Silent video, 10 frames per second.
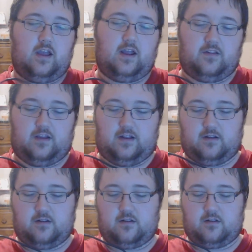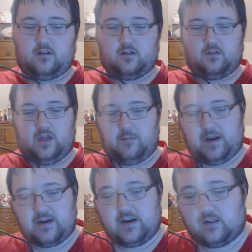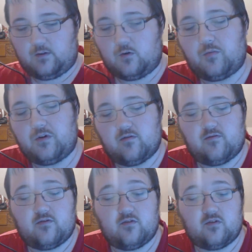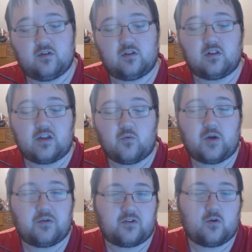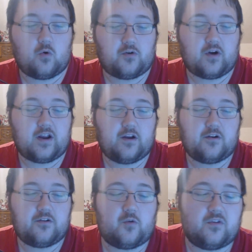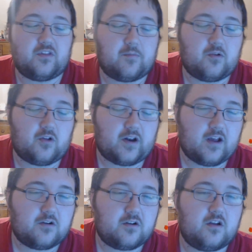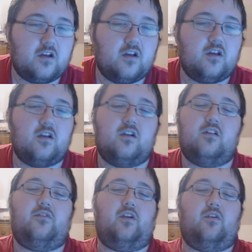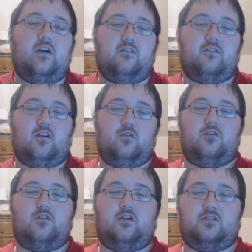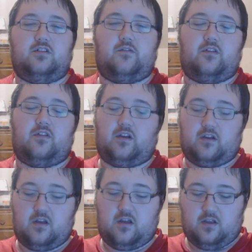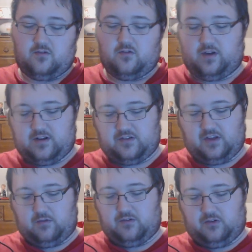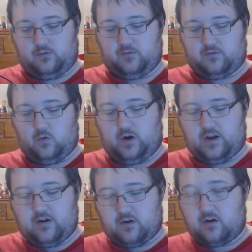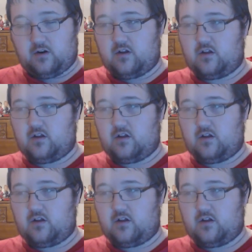and then they might need a little bit of leeway with cord right here, so when they pull it out, they don't have to go adjust everything. So they can set a reserve of cord here,